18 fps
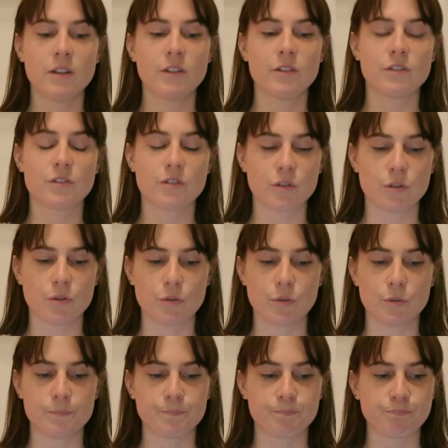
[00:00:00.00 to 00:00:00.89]

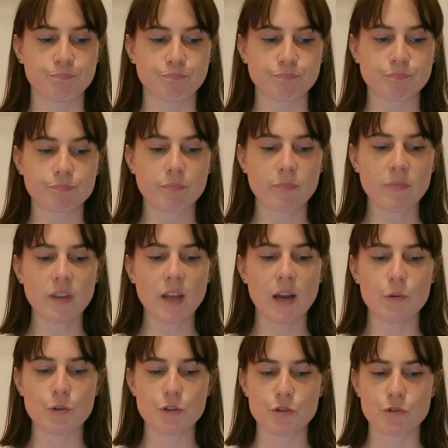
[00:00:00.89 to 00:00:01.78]
So
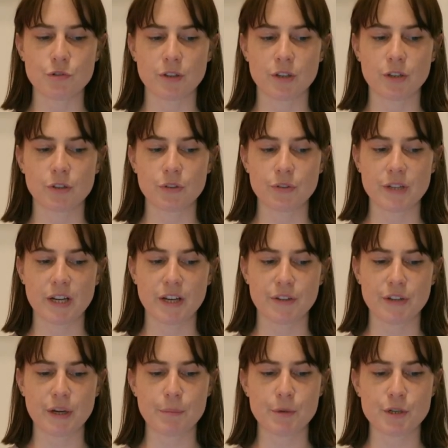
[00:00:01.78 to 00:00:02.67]
I would usually include that in
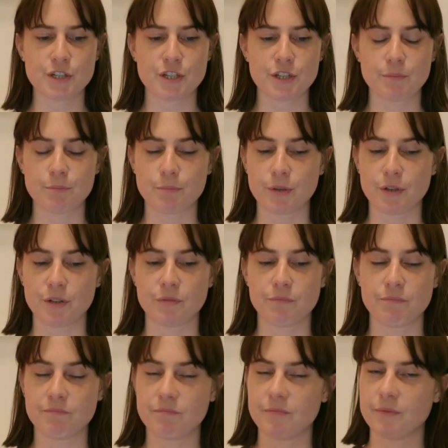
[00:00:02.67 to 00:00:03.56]
that budget,
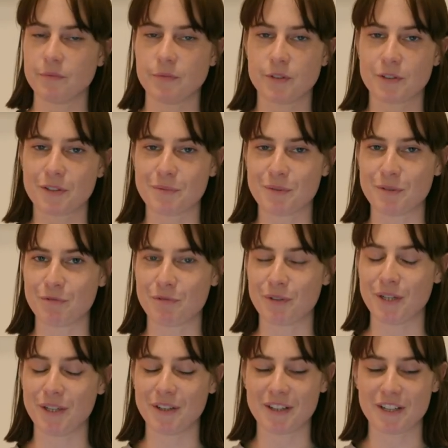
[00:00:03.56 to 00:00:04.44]
but it's gonna be
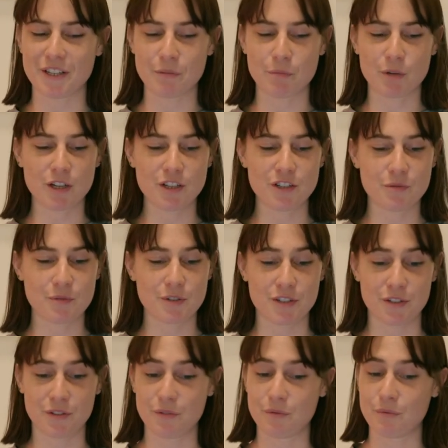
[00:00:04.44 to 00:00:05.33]
free again in March, which
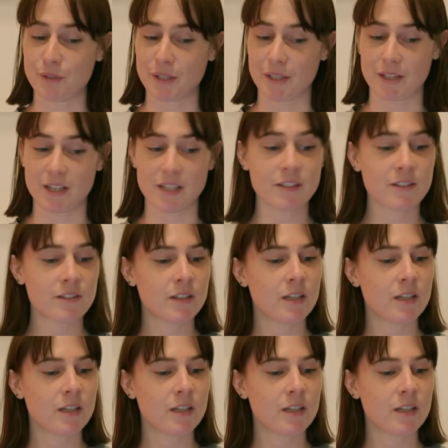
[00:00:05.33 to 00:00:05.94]
is really nice.